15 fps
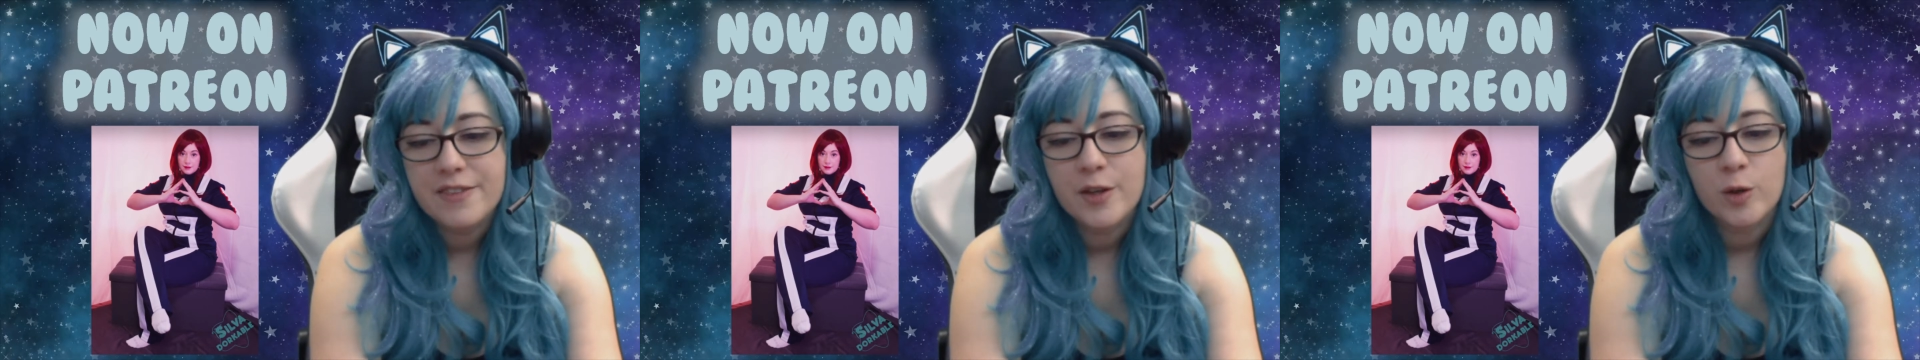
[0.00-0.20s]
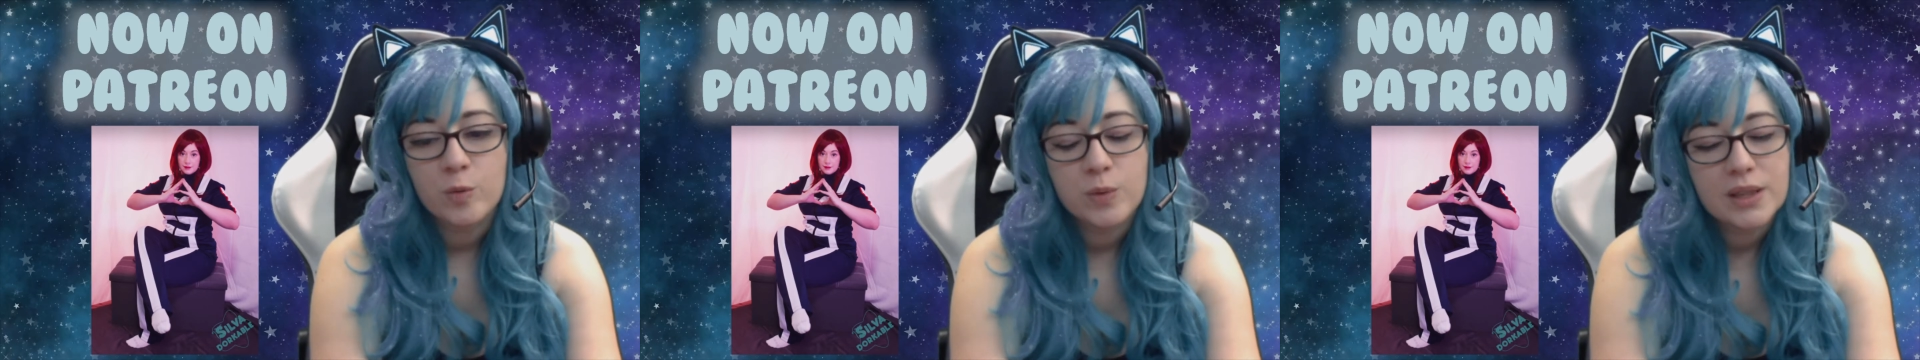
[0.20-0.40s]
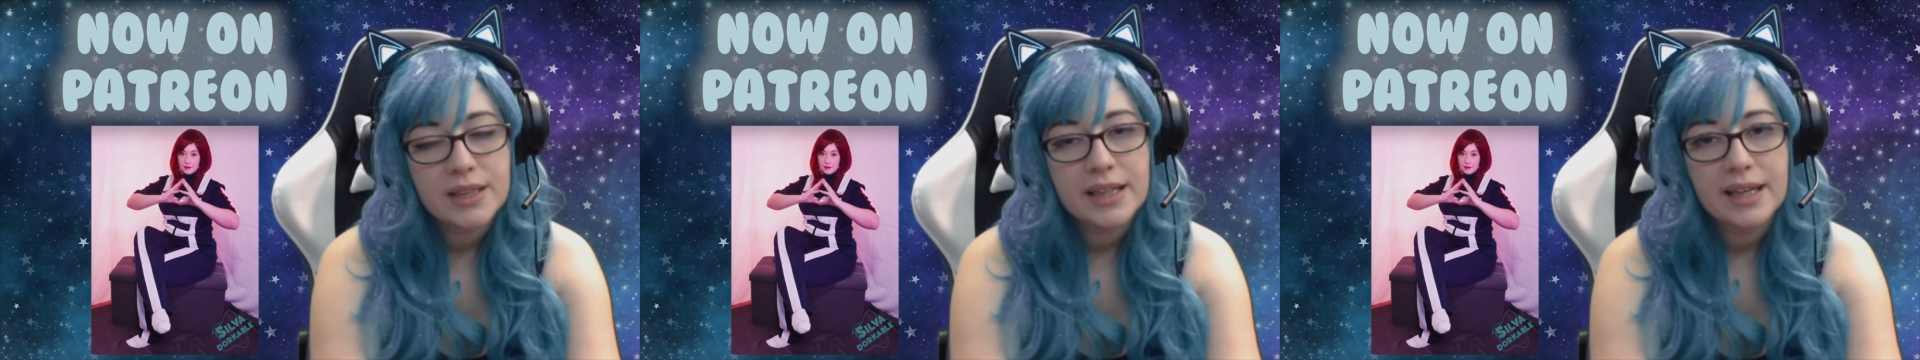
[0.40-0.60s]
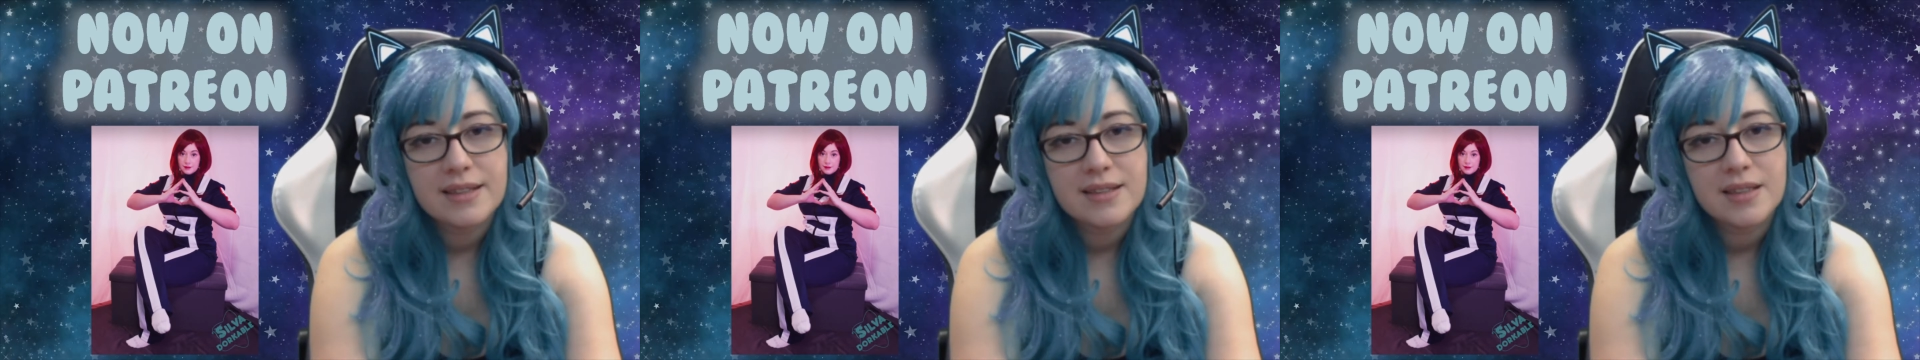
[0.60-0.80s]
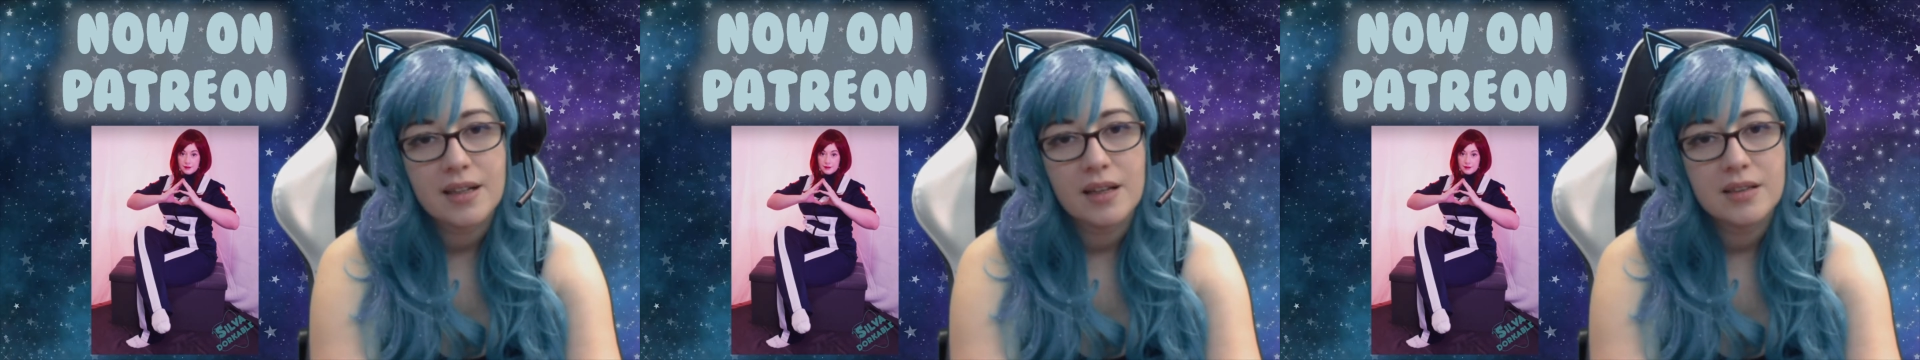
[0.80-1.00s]
there really
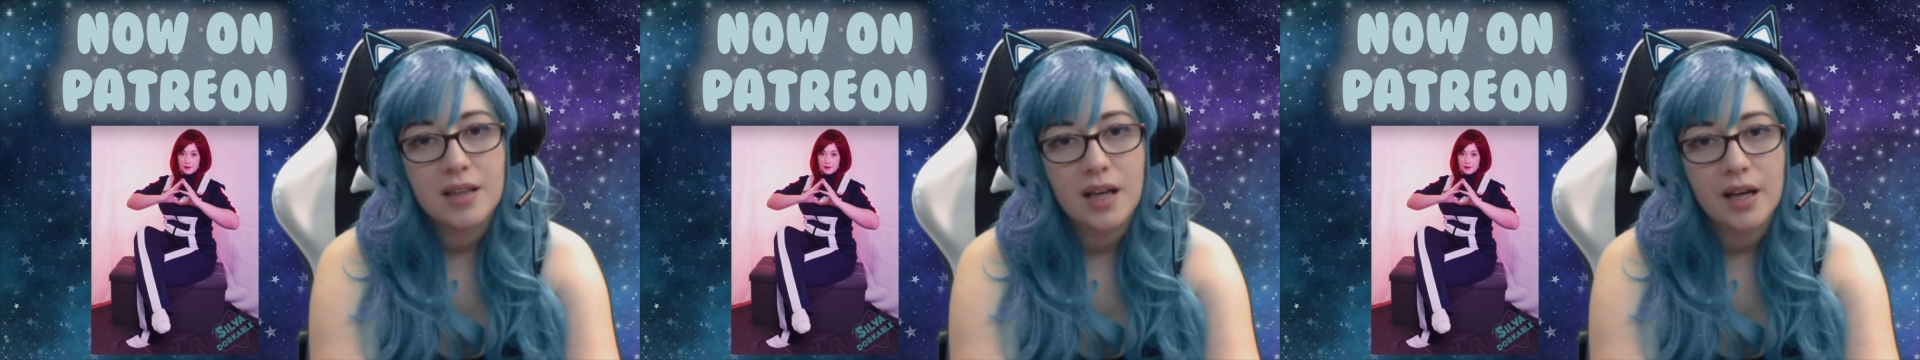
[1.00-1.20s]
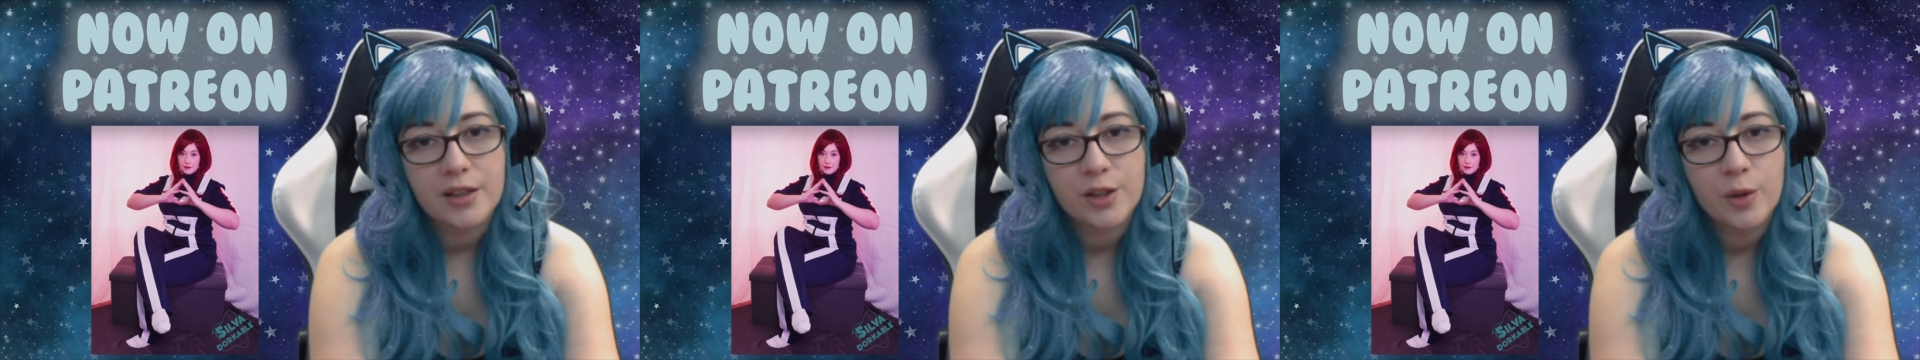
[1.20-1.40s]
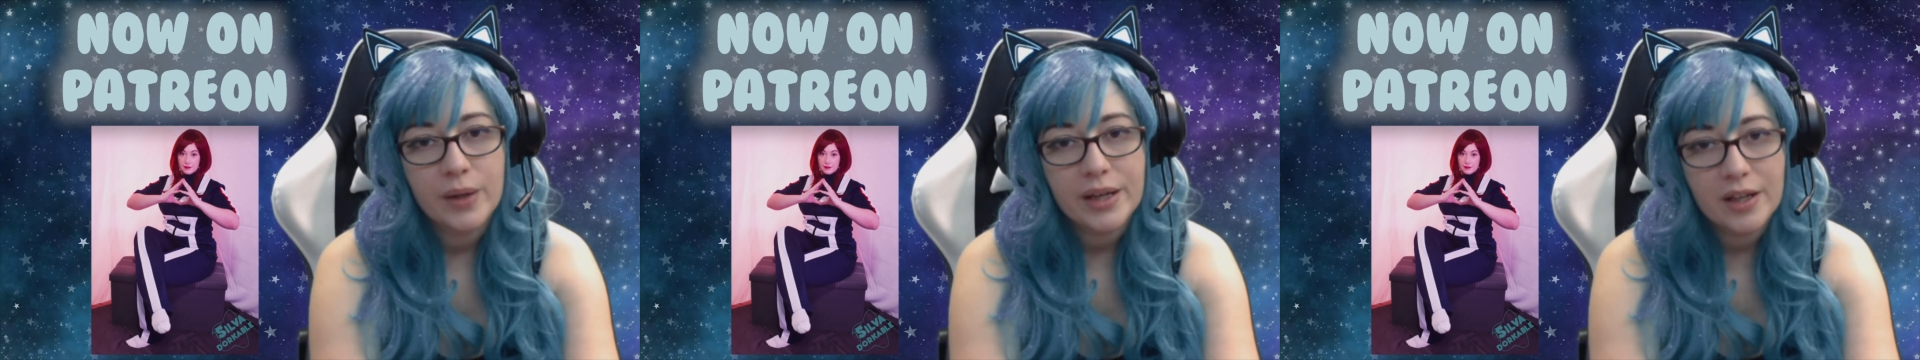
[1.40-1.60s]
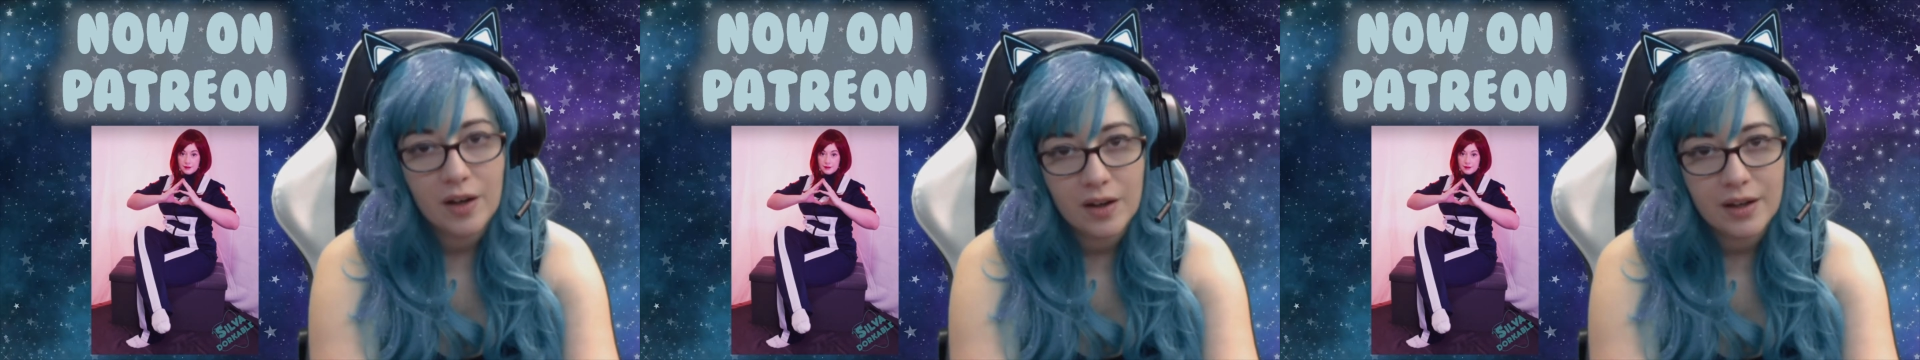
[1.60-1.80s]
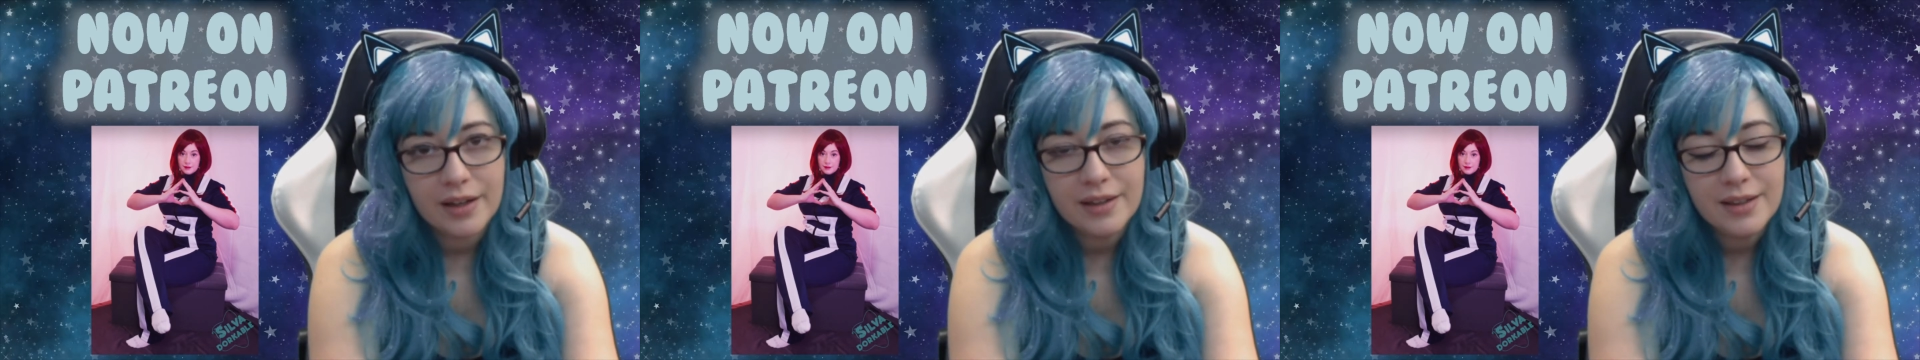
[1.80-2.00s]
isn't a lot going
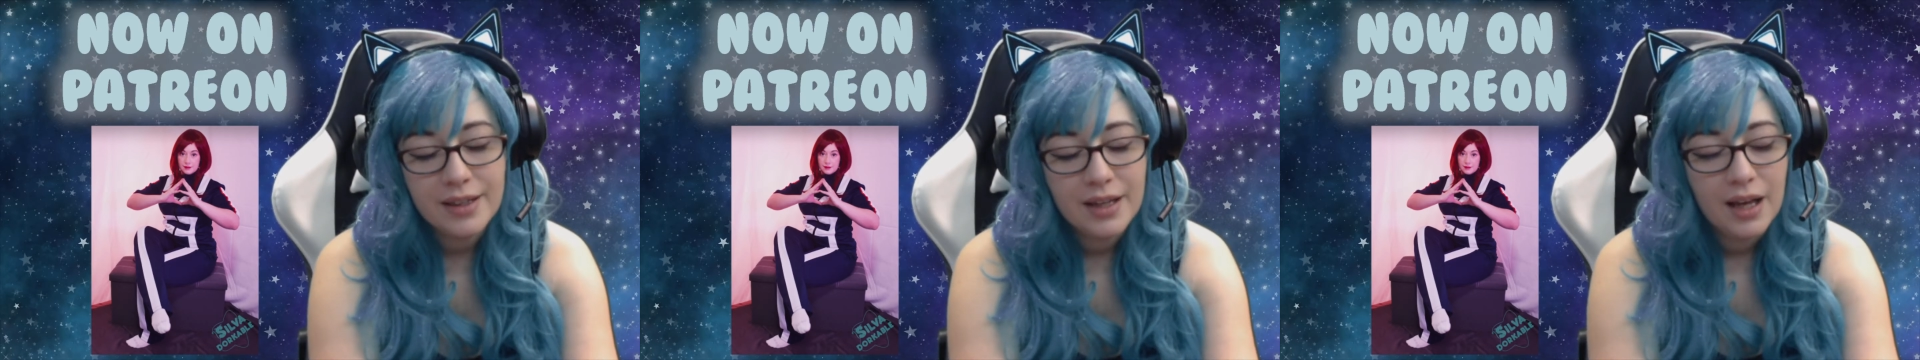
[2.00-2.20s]
on.